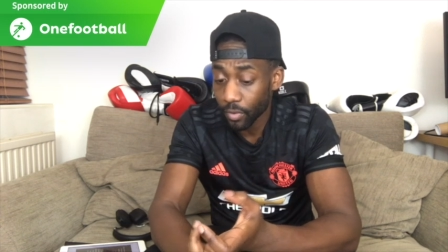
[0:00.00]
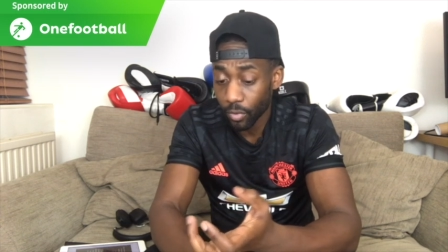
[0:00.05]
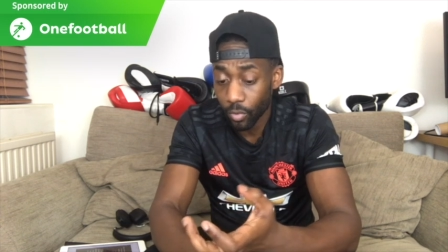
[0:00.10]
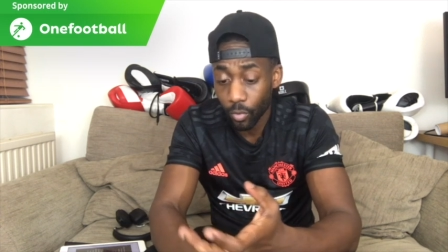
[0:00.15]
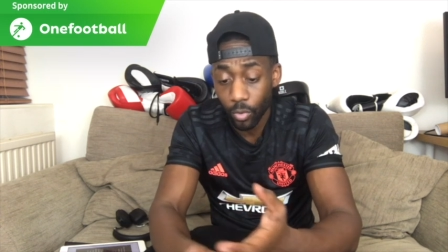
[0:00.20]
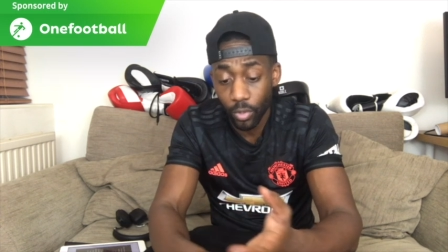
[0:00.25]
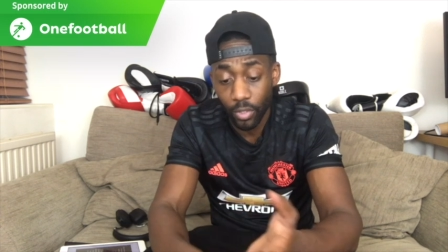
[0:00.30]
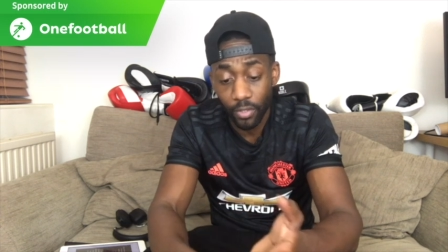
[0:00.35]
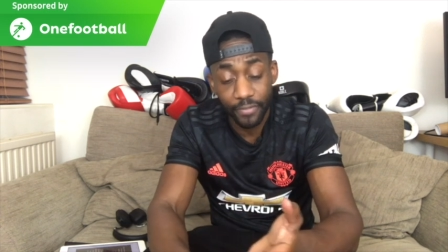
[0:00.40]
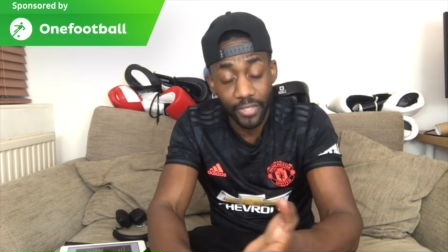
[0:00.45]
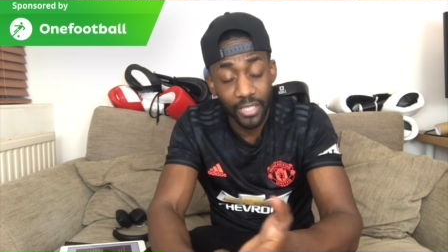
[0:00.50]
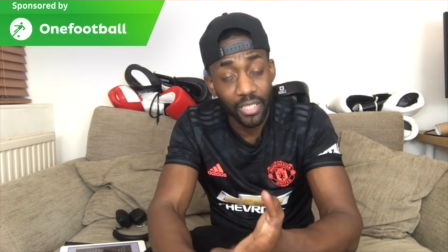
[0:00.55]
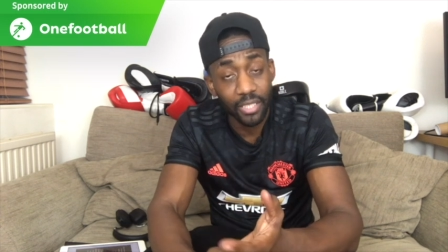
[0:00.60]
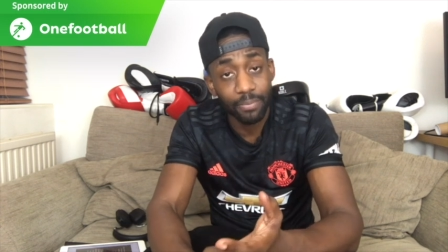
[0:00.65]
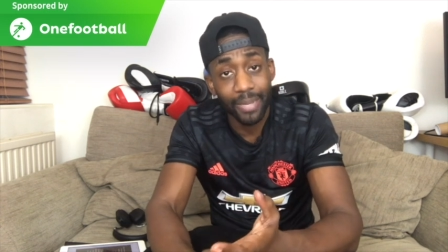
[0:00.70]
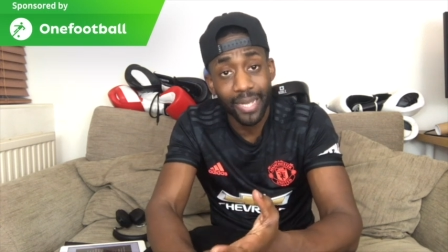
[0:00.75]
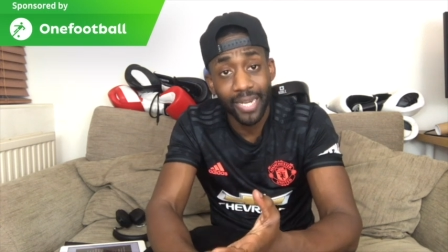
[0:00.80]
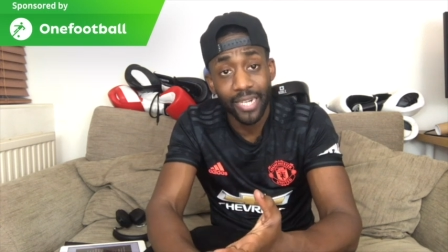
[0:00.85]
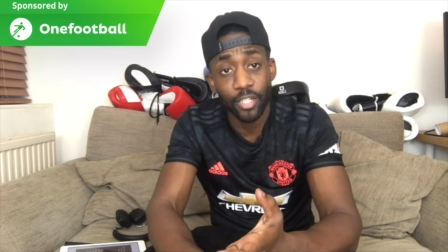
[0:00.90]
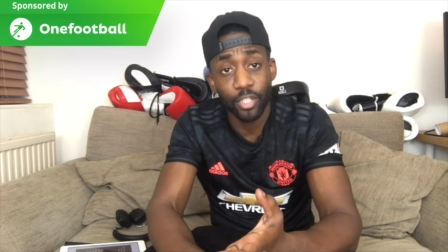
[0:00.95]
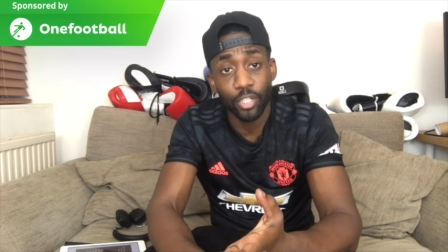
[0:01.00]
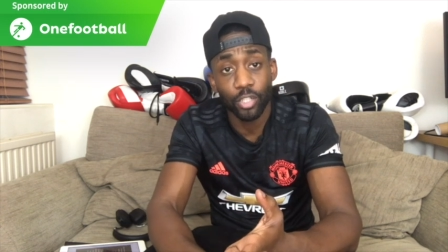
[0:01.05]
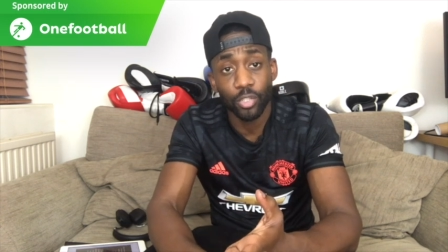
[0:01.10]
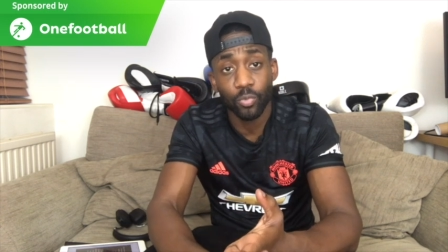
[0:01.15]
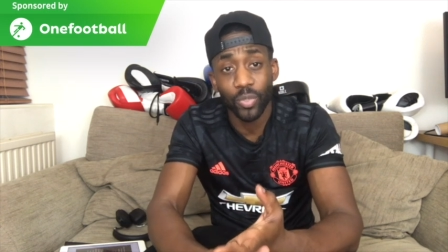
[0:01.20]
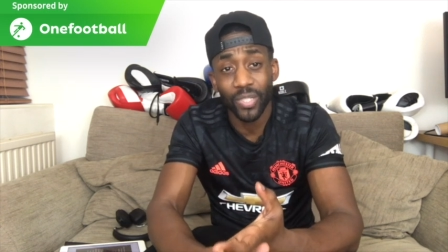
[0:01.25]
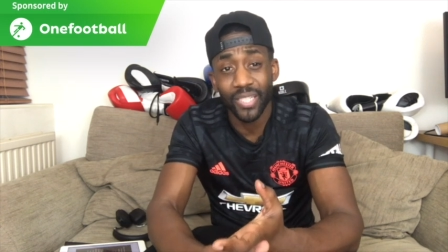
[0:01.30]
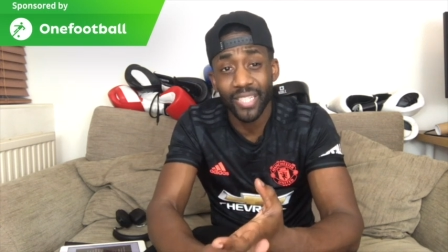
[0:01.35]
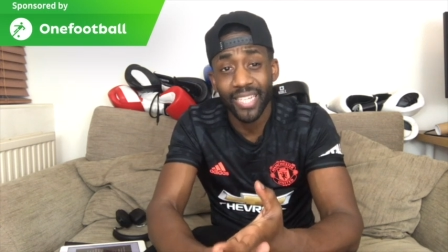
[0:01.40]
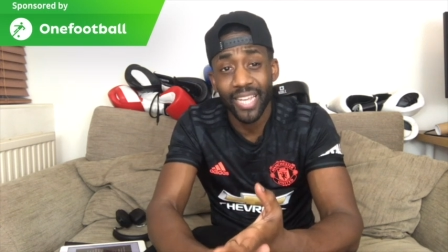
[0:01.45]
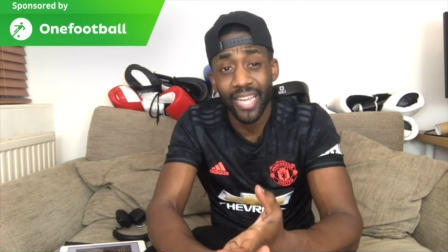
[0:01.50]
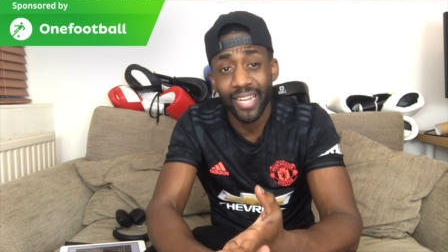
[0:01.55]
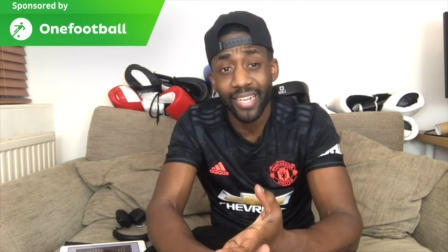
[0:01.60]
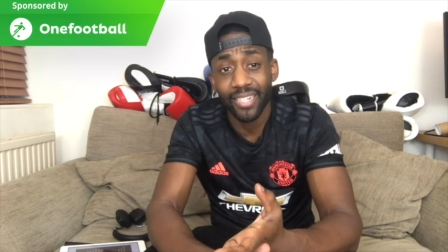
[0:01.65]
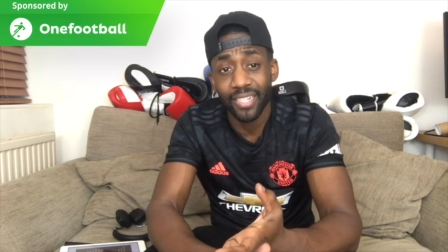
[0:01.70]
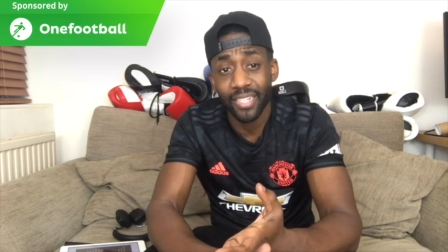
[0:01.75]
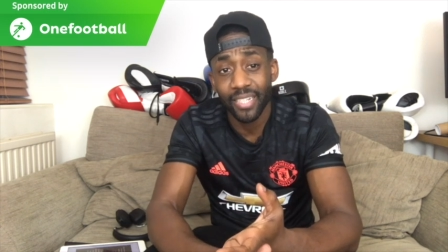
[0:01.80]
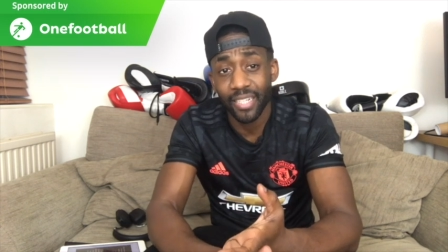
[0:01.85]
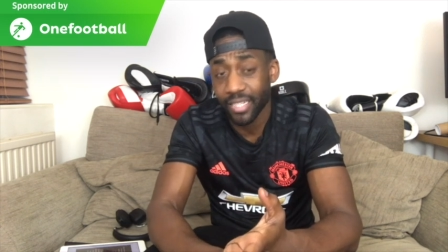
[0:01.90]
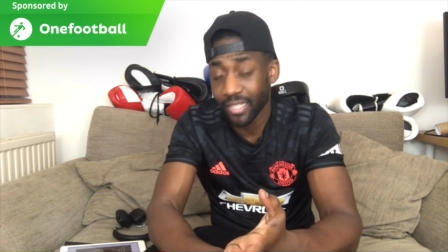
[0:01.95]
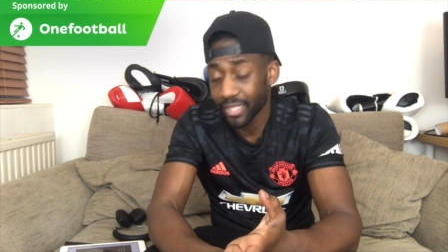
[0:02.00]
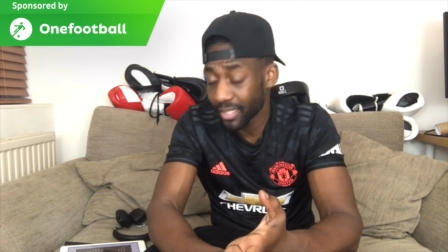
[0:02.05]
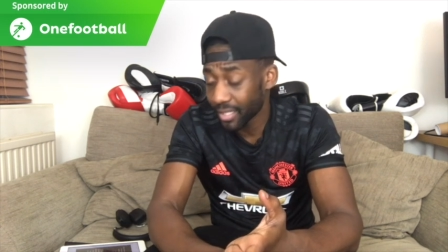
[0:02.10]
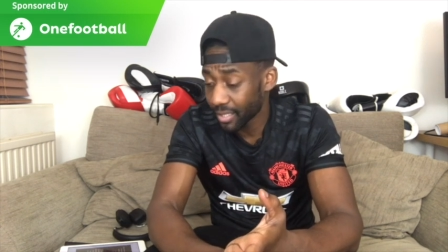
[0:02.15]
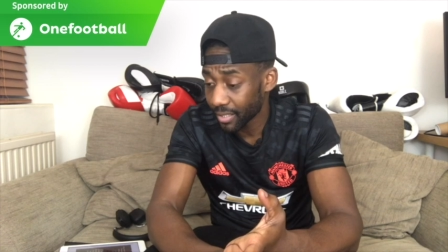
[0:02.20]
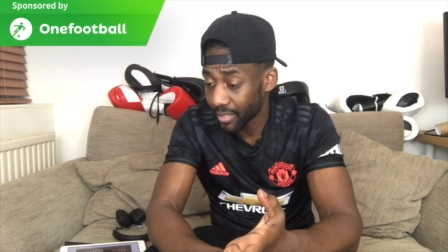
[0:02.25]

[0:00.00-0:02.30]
all of these managers were technically